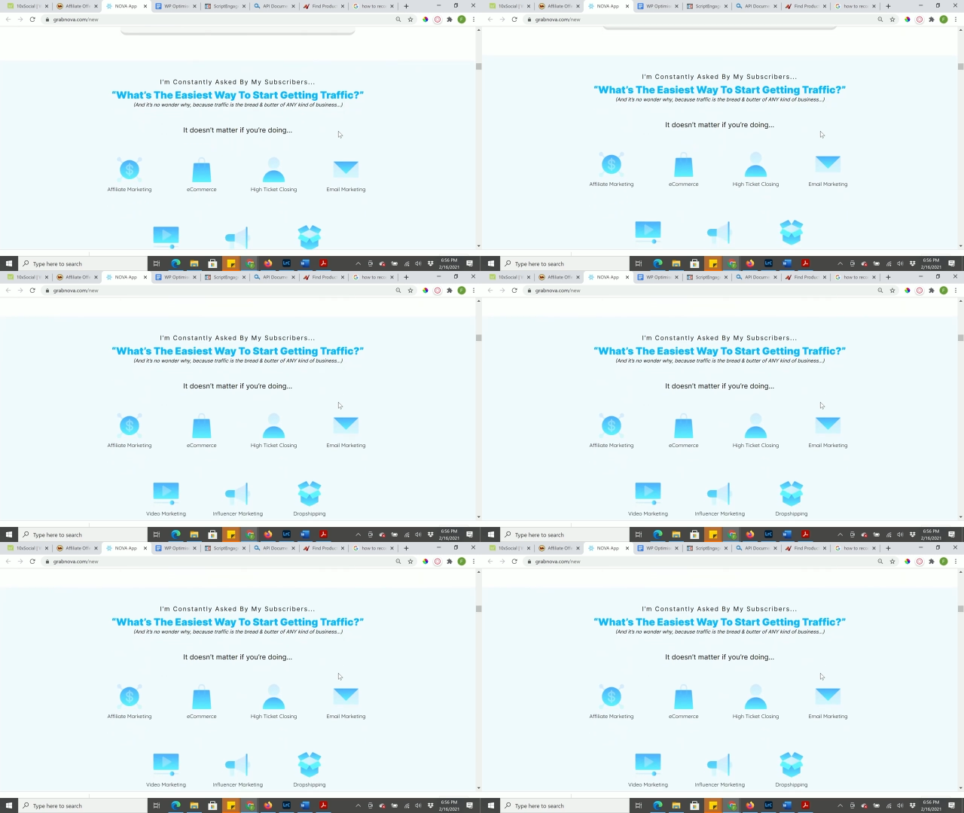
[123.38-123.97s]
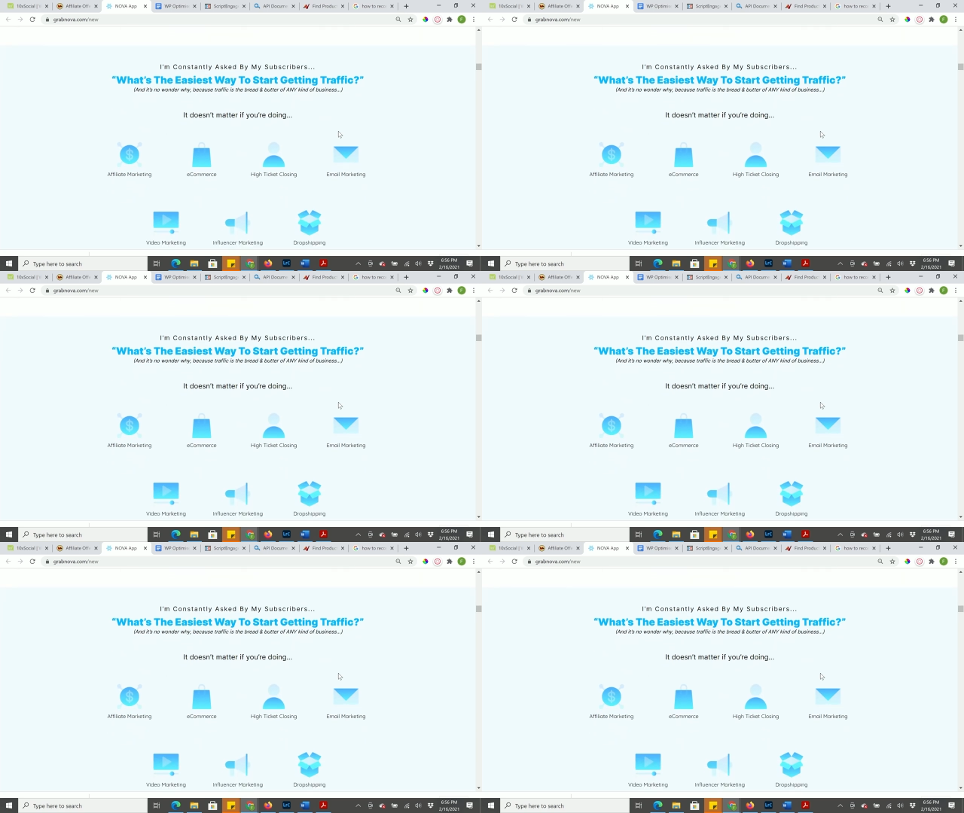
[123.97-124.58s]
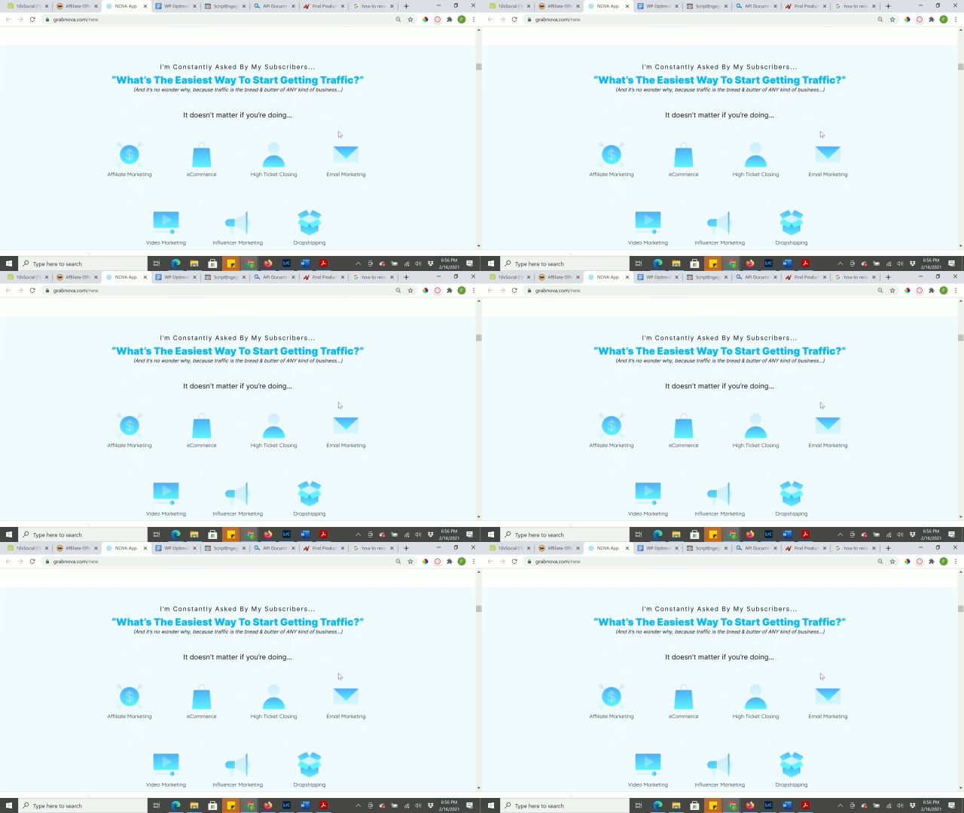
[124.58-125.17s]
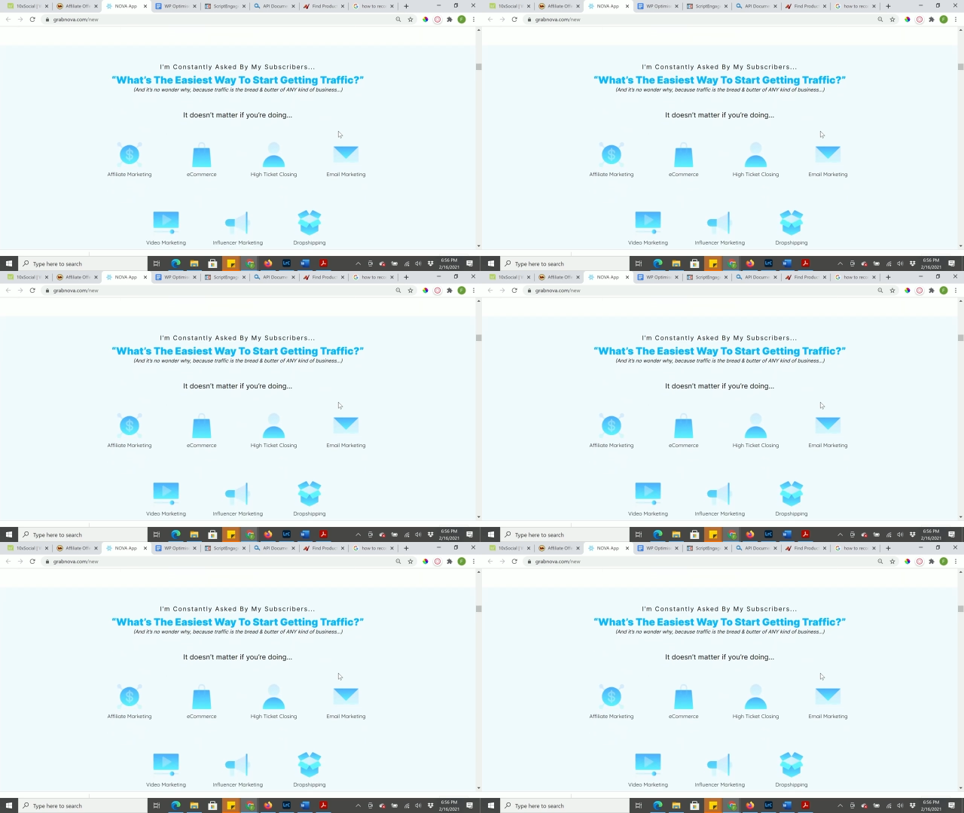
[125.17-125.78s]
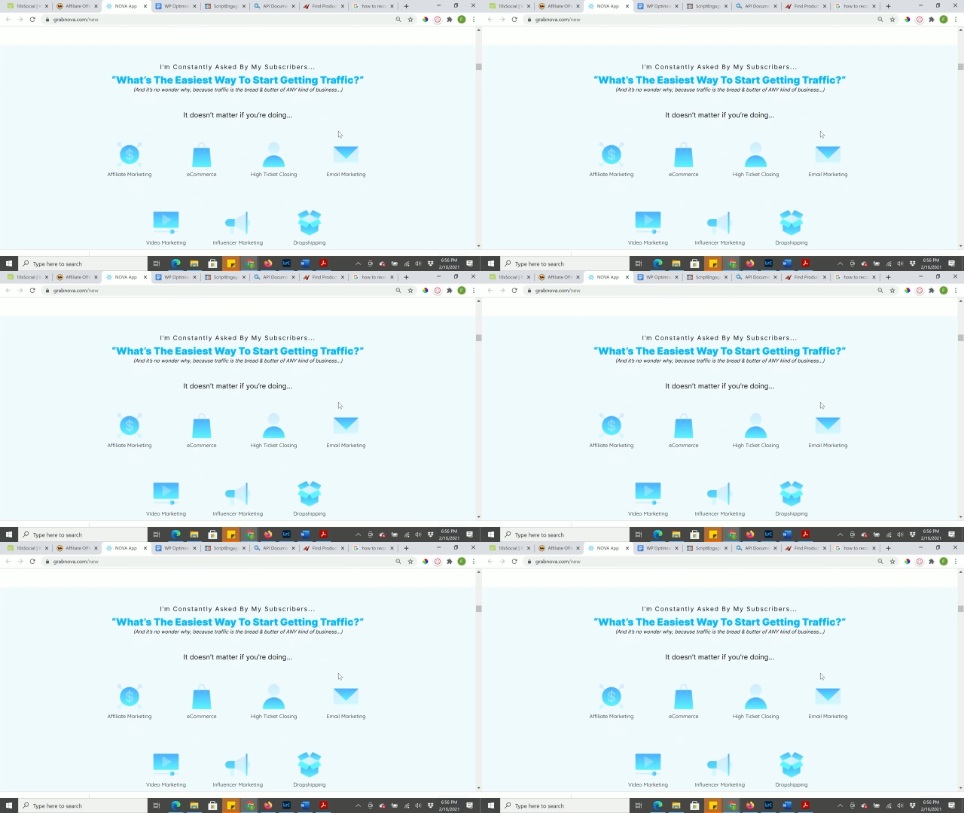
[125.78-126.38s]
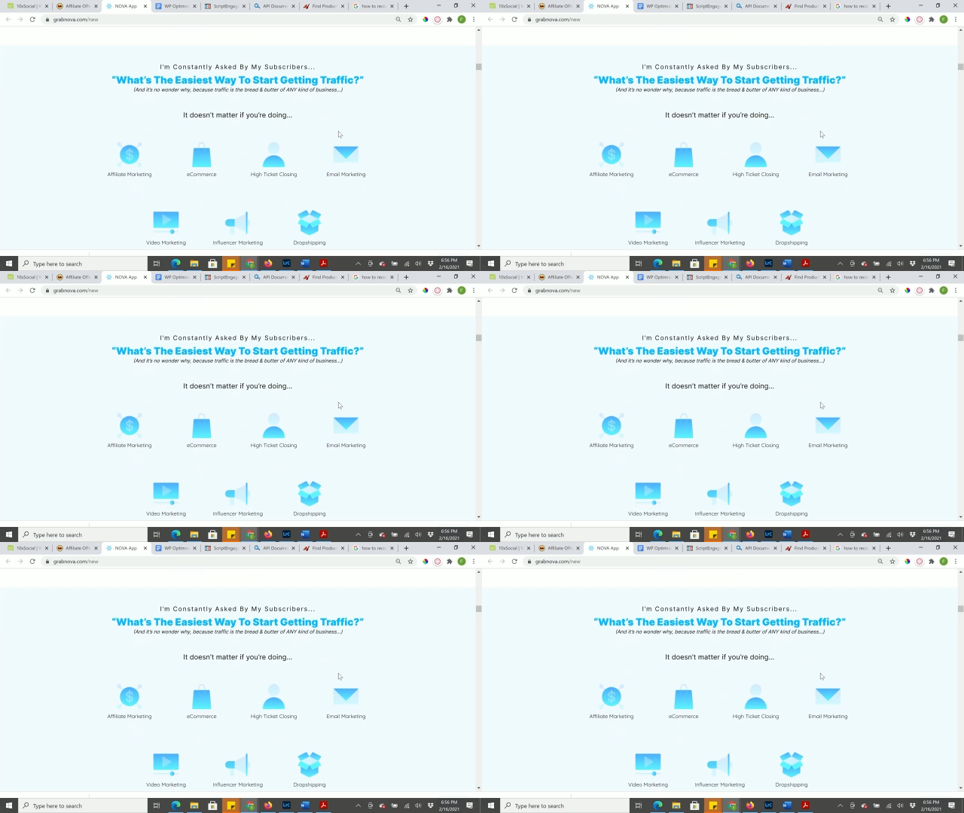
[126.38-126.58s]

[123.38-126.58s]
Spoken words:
(no speaker visible)